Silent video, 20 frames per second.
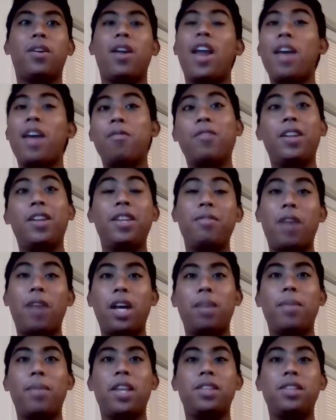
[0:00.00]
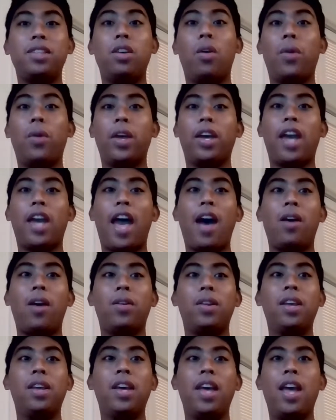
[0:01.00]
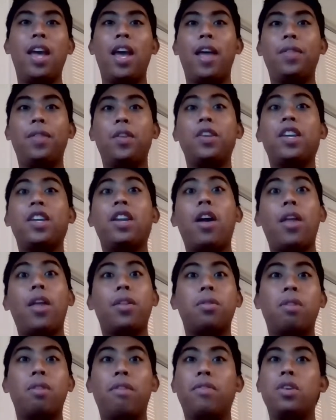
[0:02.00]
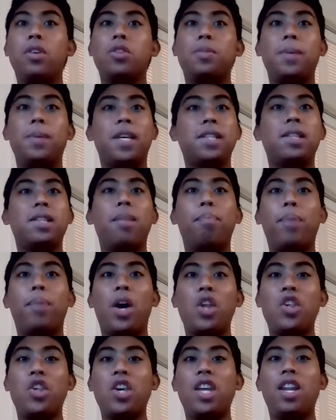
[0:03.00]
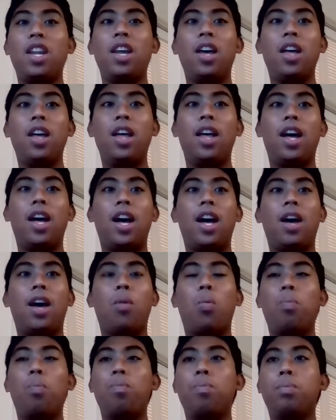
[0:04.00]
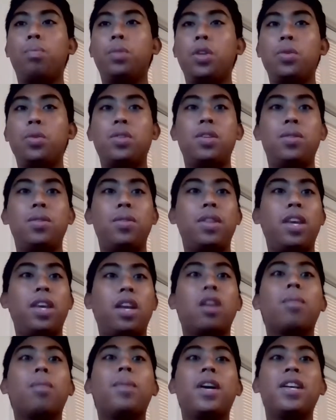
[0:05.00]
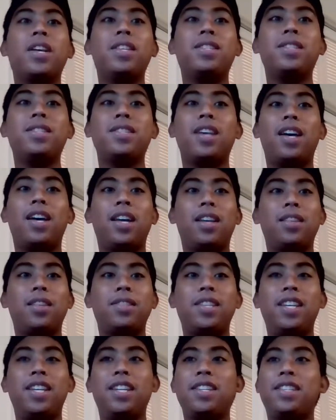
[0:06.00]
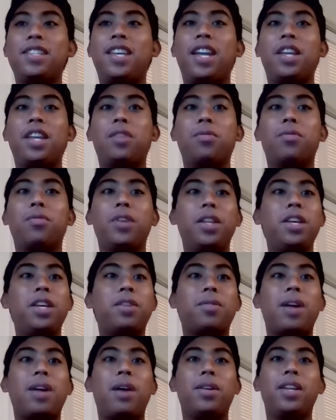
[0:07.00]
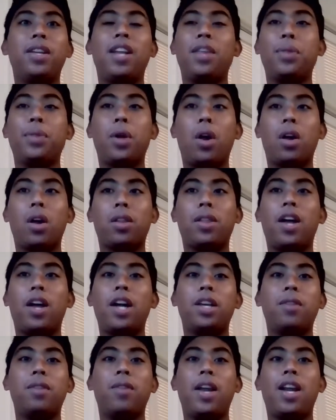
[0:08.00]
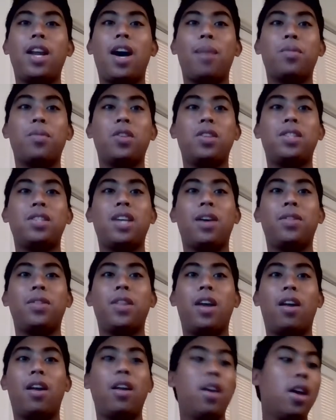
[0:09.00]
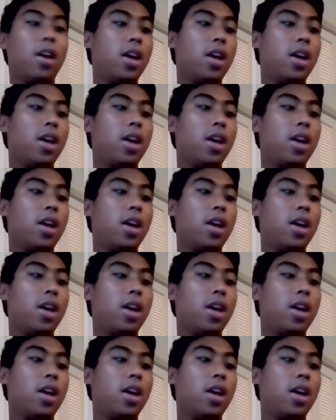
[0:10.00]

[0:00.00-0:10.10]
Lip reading: And I really recommend going out and looking at other reviews, because the budget Bluetooth earbuds scene is getting really crowded and there are a lot of great options out there.